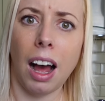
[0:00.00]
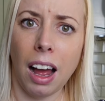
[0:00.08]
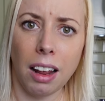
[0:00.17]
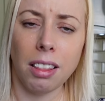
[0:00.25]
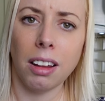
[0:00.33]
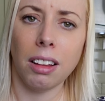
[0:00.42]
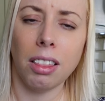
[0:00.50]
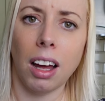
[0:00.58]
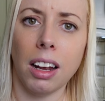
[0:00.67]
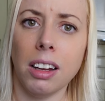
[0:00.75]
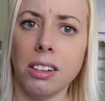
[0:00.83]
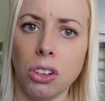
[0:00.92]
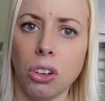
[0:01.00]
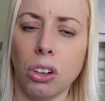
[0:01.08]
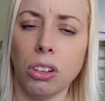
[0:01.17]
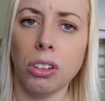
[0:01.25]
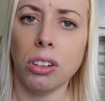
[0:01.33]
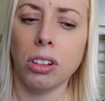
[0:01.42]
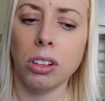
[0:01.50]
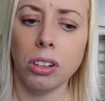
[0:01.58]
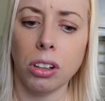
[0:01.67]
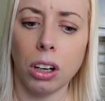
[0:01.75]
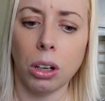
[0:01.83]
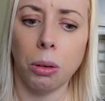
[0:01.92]
I think that is nuts.
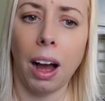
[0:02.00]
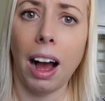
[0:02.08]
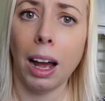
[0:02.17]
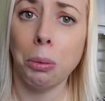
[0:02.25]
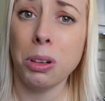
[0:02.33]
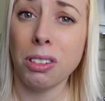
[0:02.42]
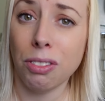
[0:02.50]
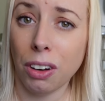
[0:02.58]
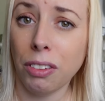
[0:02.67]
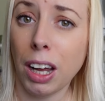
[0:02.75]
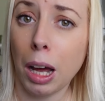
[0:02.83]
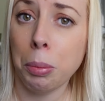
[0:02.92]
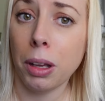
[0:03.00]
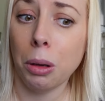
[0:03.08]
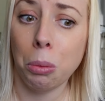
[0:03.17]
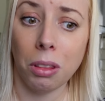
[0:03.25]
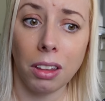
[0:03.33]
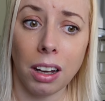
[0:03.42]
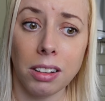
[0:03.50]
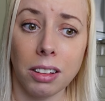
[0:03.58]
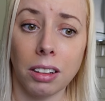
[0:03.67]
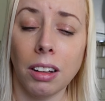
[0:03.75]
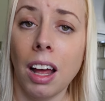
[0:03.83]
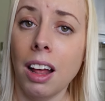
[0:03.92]
So I was very happy with that deal.